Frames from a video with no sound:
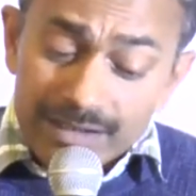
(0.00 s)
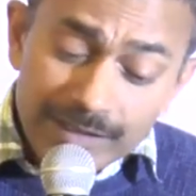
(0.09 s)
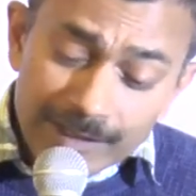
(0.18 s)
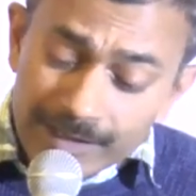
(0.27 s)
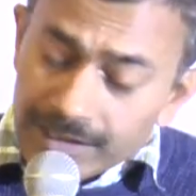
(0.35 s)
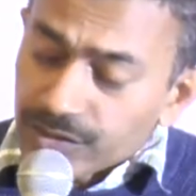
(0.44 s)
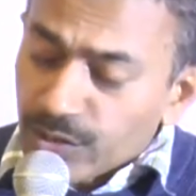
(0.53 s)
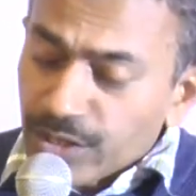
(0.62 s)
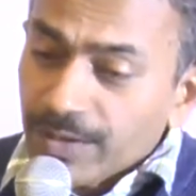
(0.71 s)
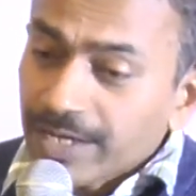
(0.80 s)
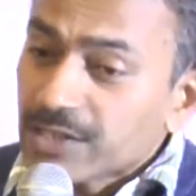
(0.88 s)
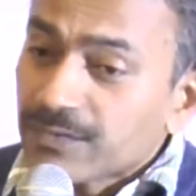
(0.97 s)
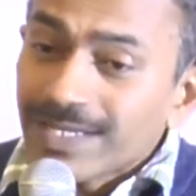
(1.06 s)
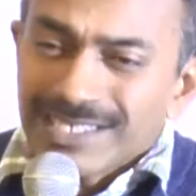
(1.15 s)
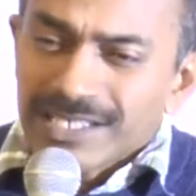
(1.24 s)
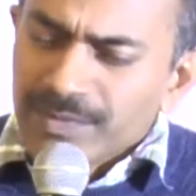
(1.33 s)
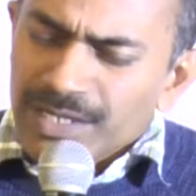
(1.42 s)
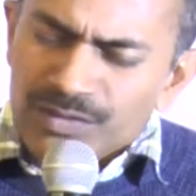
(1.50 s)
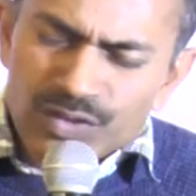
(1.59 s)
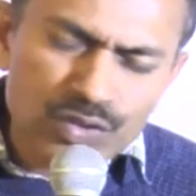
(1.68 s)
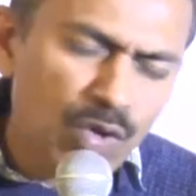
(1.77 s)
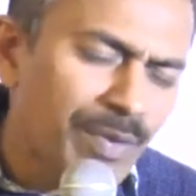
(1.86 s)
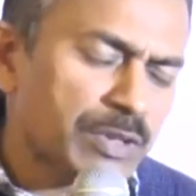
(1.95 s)
this 21 days fasting, it's been
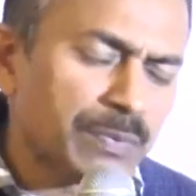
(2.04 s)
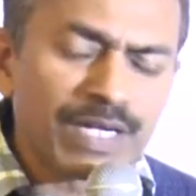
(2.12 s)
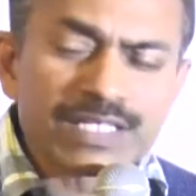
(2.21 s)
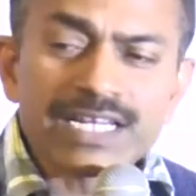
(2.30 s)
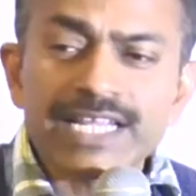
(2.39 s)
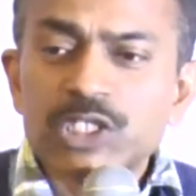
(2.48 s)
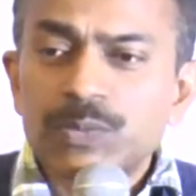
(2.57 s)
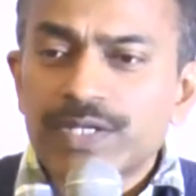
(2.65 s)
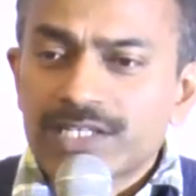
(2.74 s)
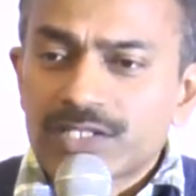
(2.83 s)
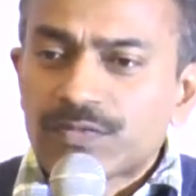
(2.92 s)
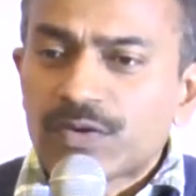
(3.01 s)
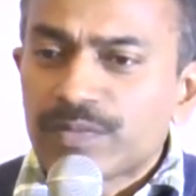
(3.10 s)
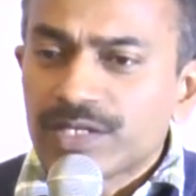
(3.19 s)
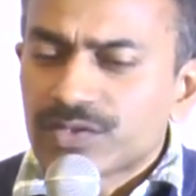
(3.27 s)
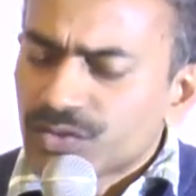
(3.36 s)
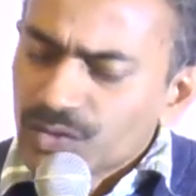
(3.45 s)
so much personal experience for me.